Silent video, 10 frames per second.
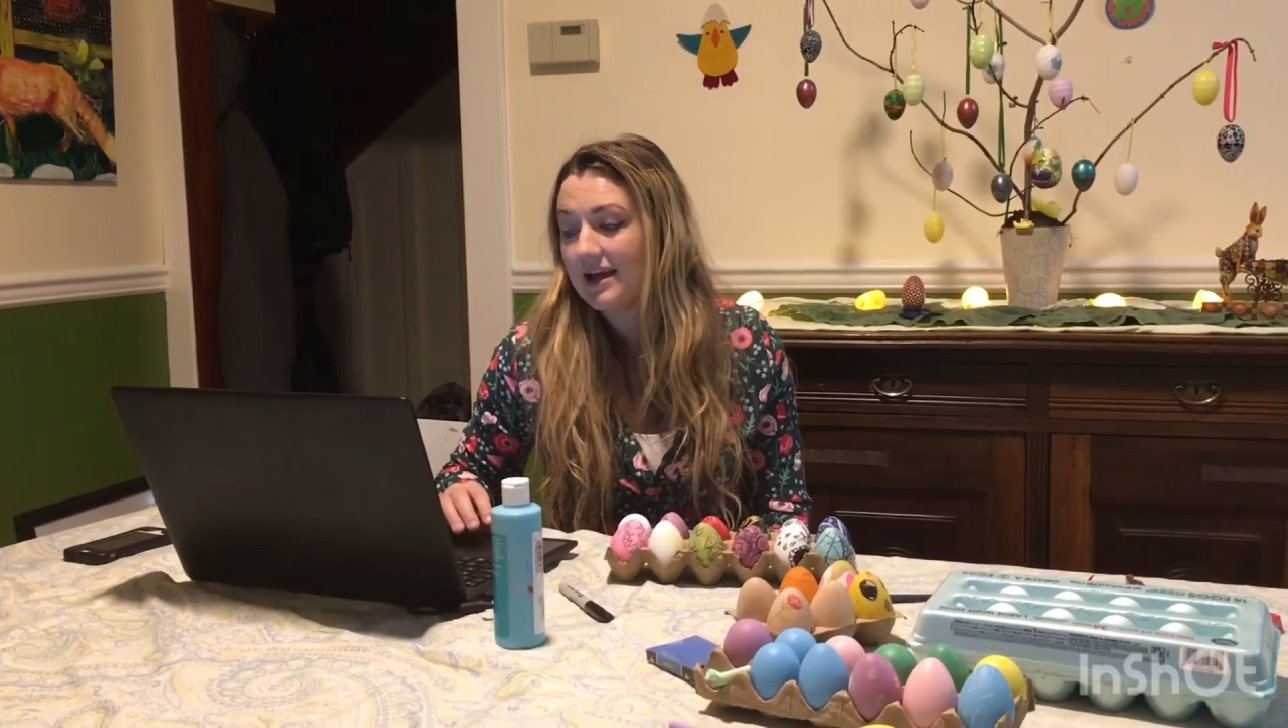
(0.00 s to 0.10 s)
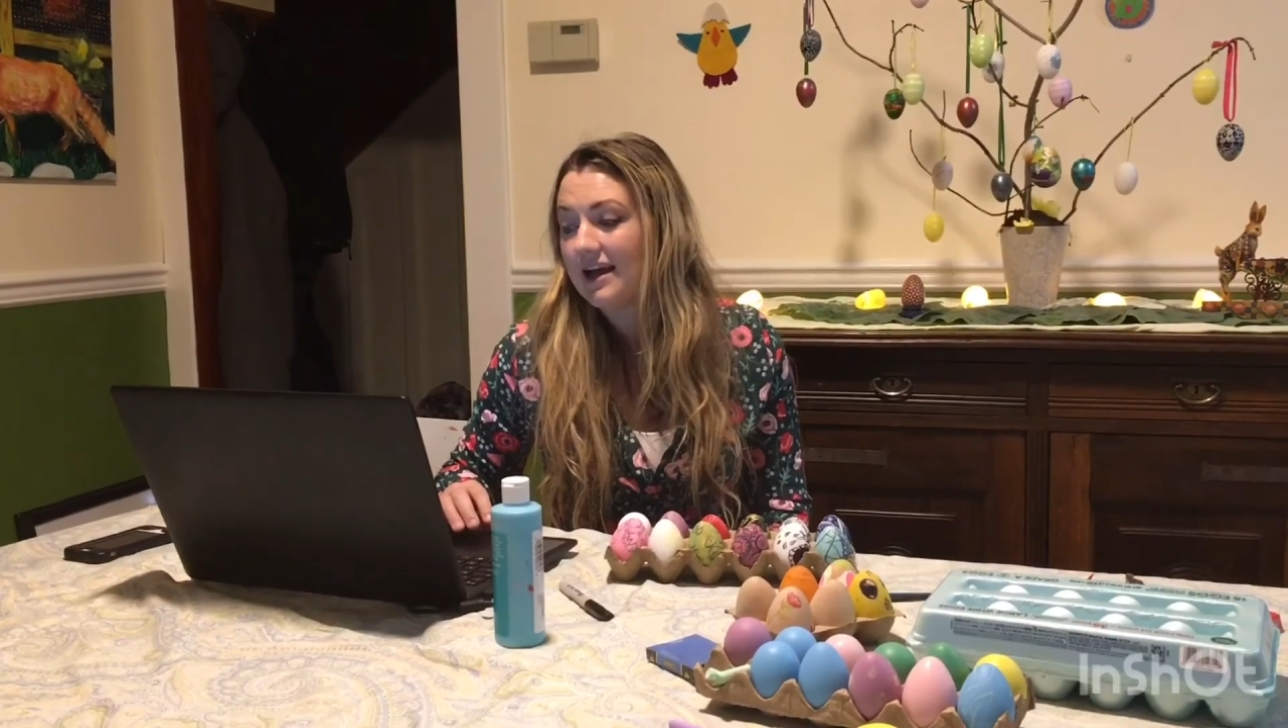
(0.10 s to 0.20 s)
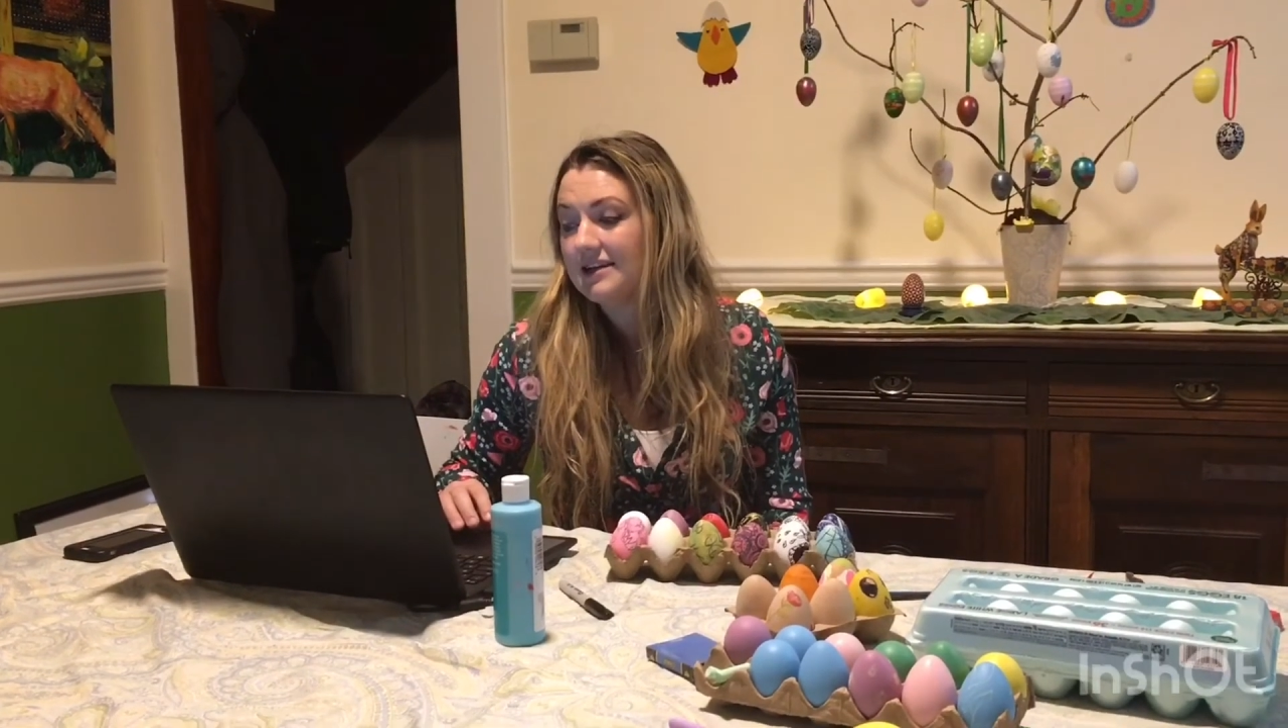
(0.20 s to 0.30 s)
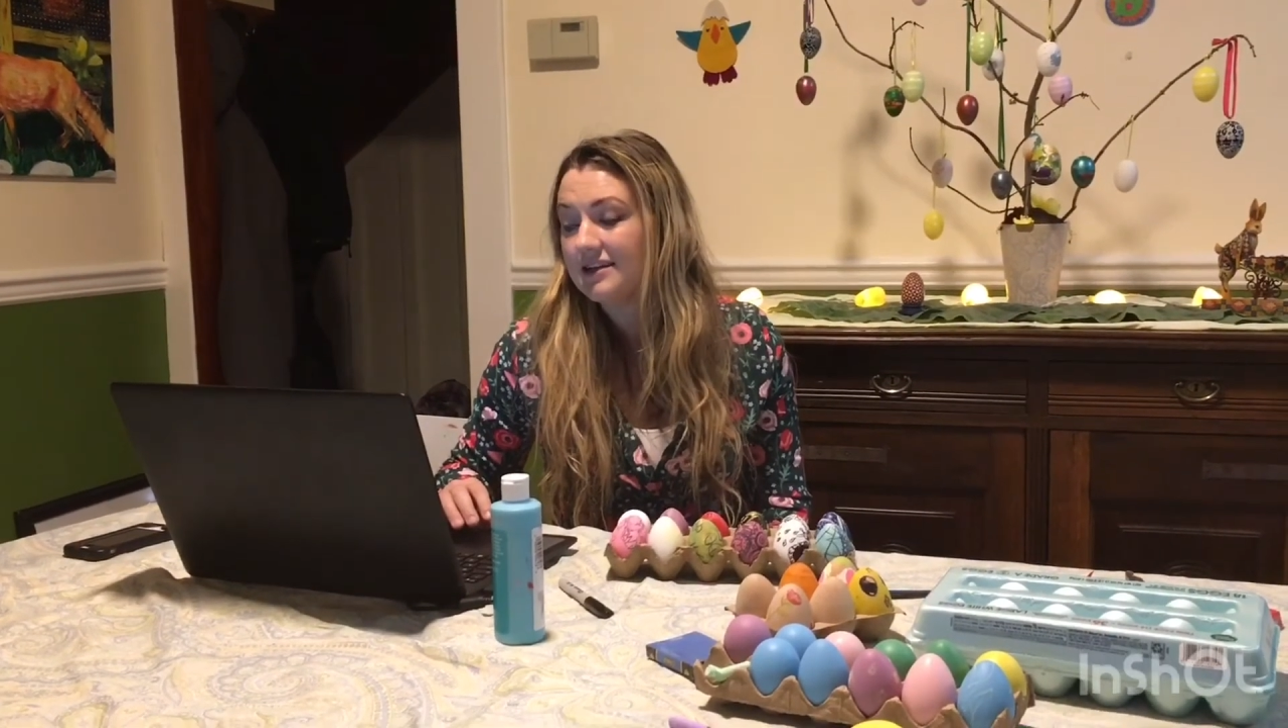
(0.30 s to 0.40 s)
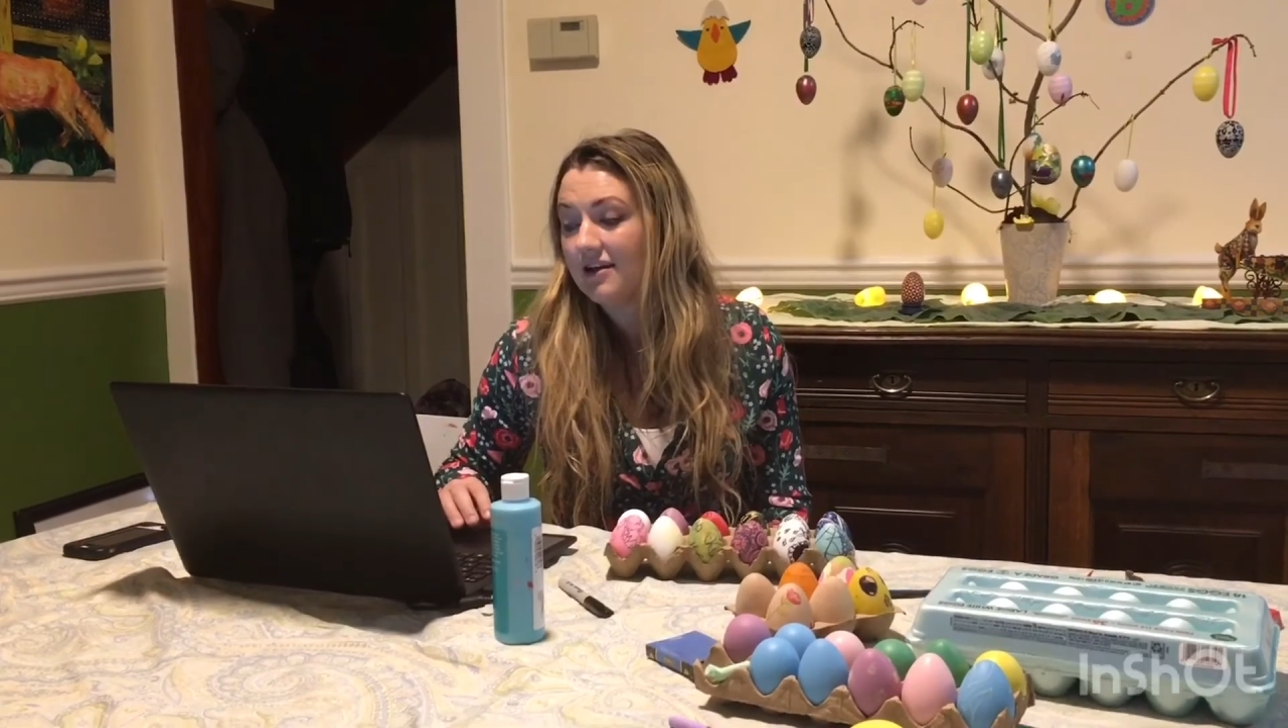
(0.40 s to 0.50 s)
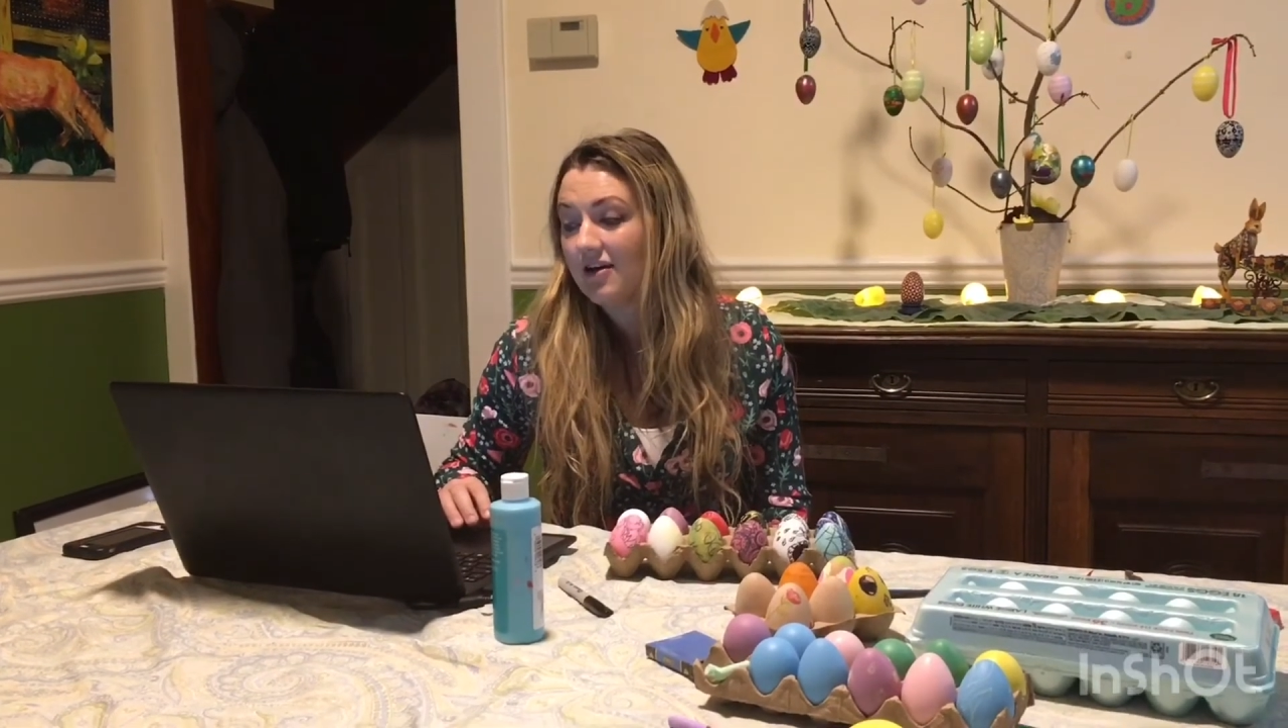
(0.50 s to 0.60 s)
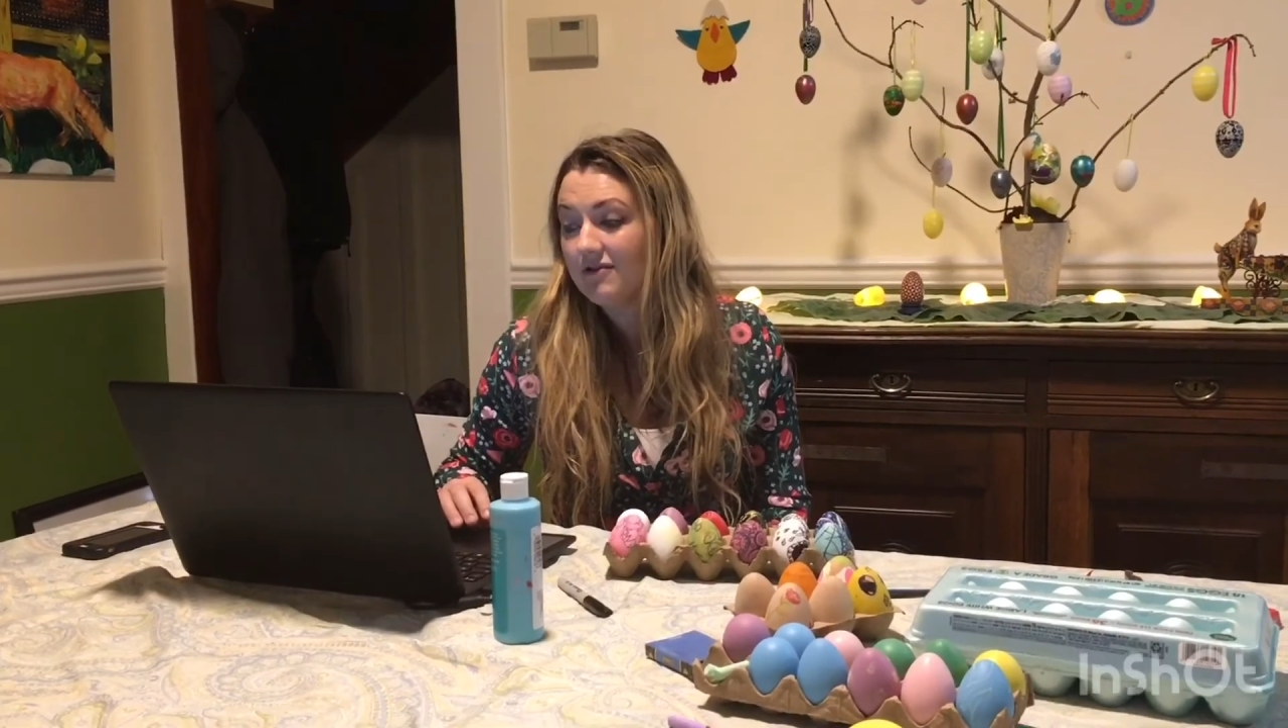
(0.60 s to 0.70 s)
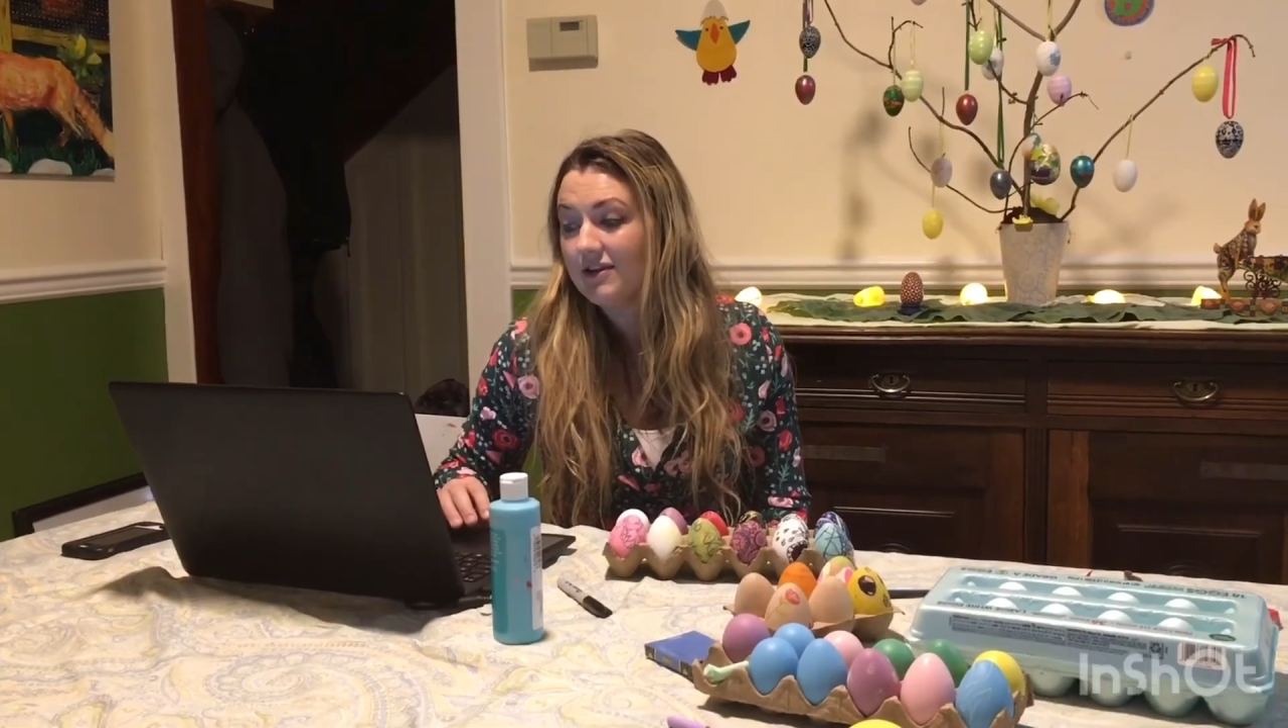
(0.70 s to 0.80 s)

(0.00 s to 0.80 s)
until only